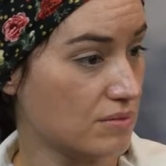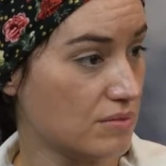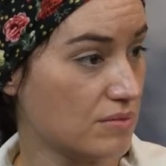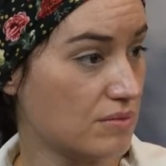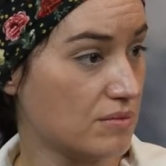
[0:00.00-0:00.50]

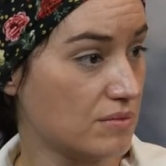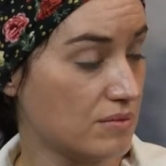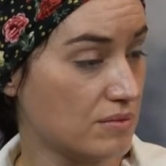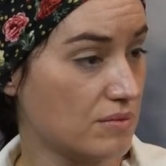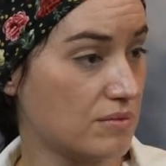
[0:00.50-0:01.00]

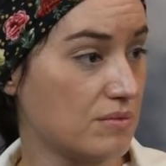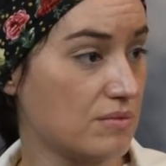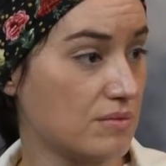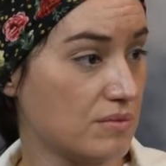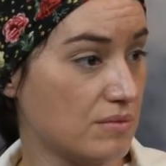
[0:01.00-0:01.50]

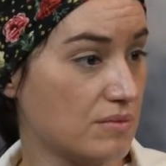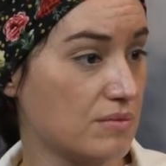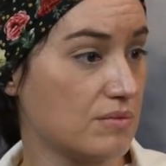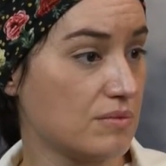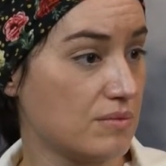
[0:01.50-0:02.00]

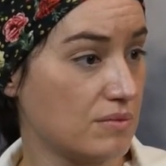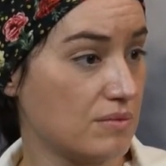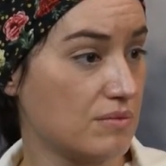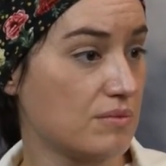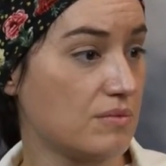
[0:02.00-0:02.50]

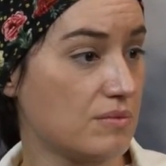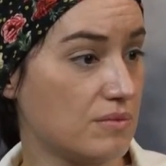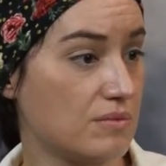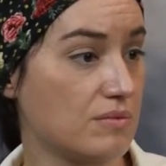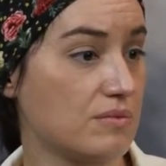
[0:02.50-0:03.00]

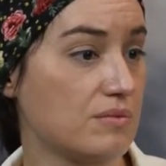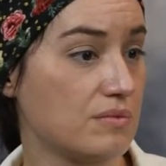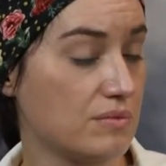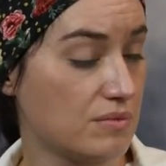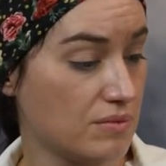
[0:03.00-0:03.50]

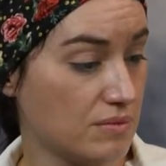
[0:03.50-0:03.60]
(not speaking)